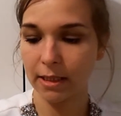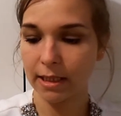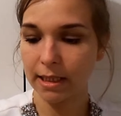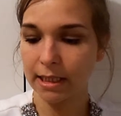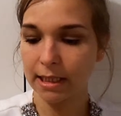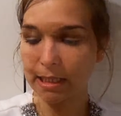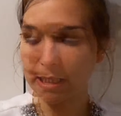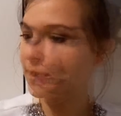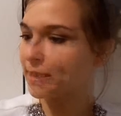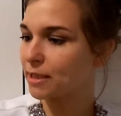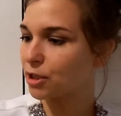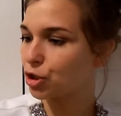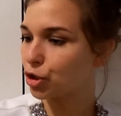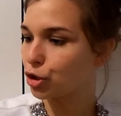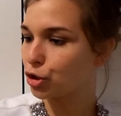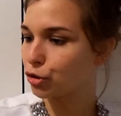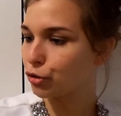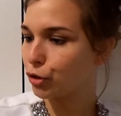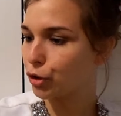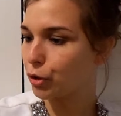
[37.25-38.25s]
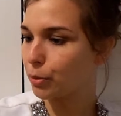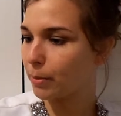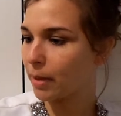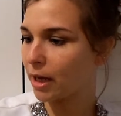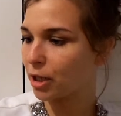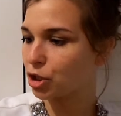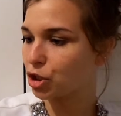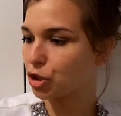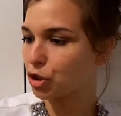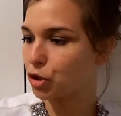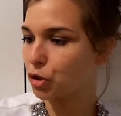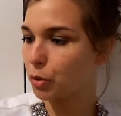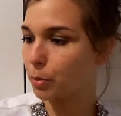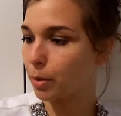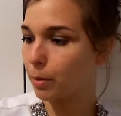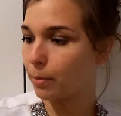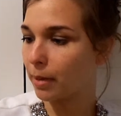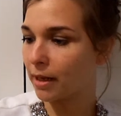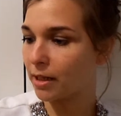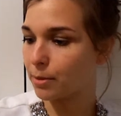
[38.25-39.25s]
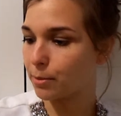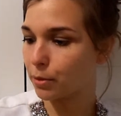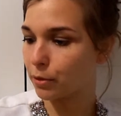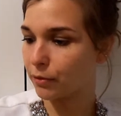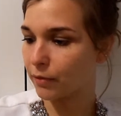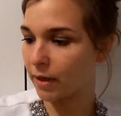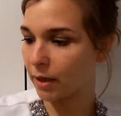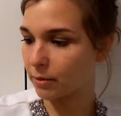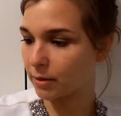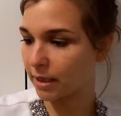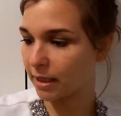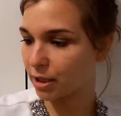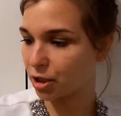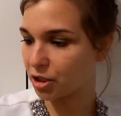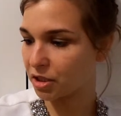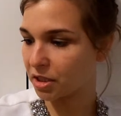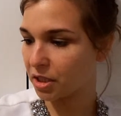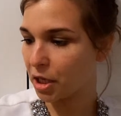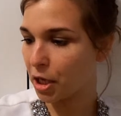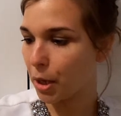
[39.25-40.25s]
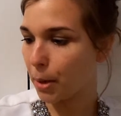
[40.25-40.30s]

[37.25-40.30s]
So it says True Match Super Blendable Foundation,